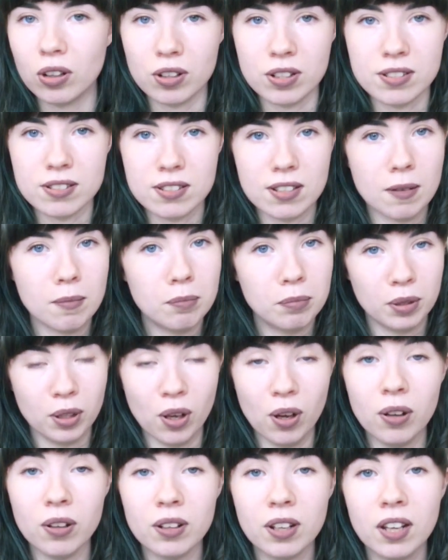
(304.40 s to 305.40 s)
or a
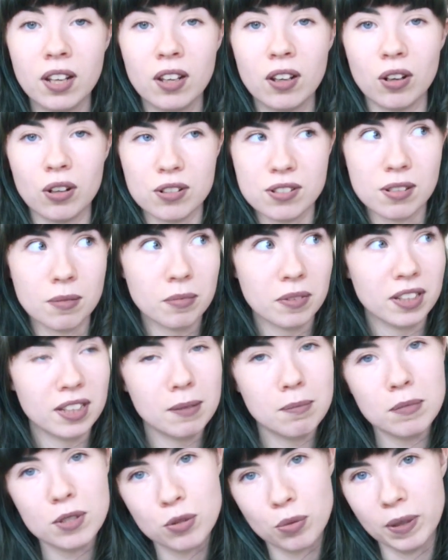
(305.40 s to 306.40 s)
subplot or something
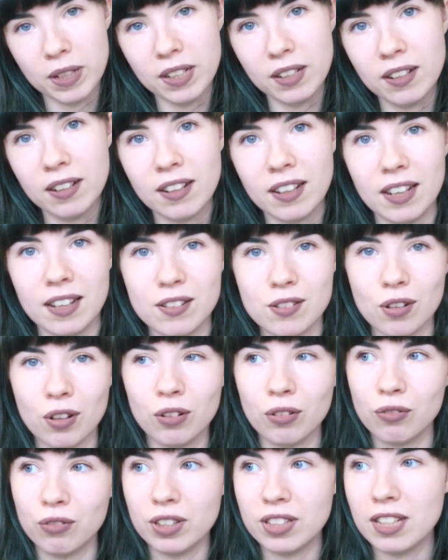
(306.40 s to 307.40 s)
in between, it's
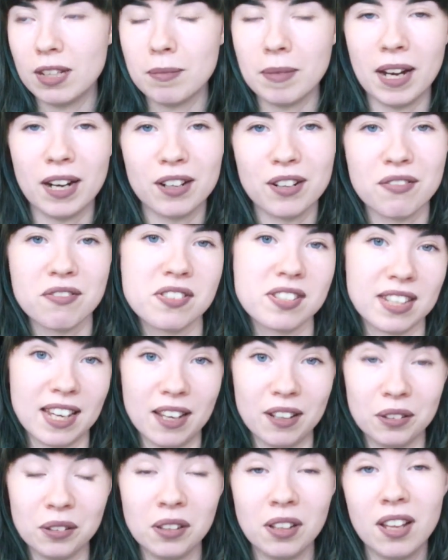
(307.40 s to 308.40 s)
all really a matter of
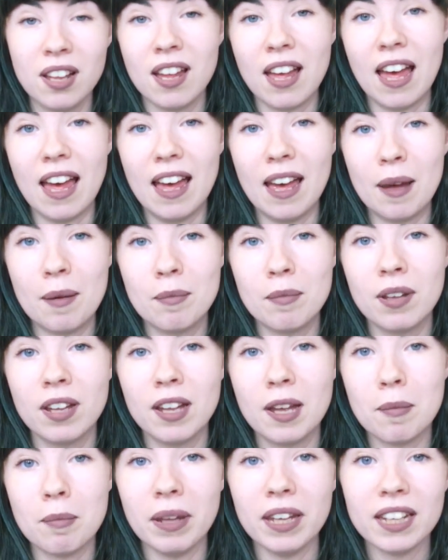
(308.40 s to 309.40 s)
scale.
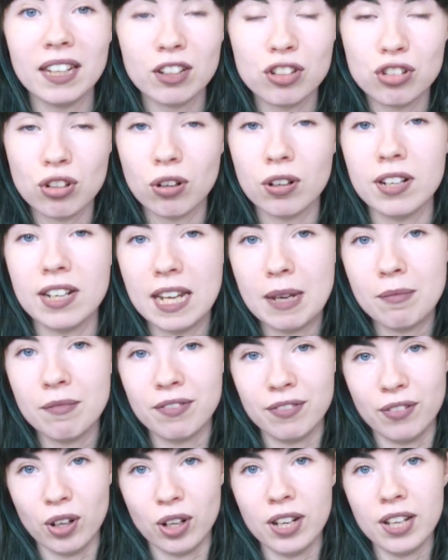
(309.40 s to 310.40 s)
pick a short name
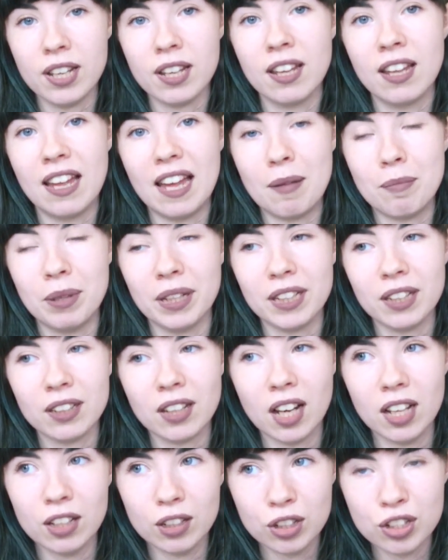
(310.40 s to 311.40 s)
for it and pick a
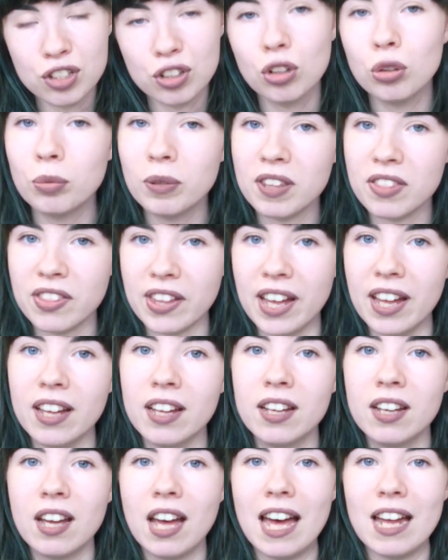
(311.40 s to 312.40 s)
colour to go with that,
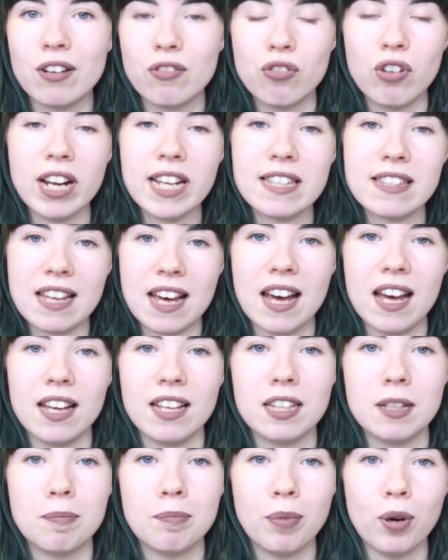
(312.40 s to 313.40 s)
and write that
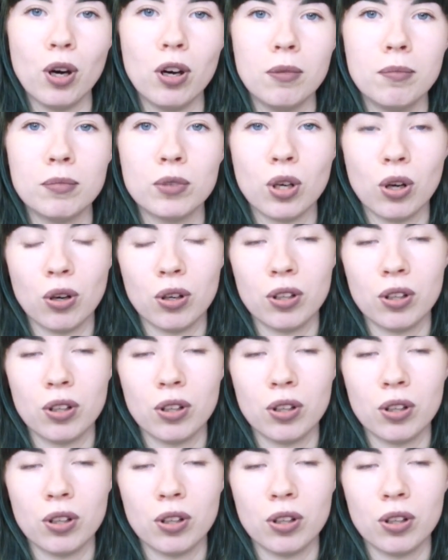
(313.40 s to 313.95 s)
in the bottom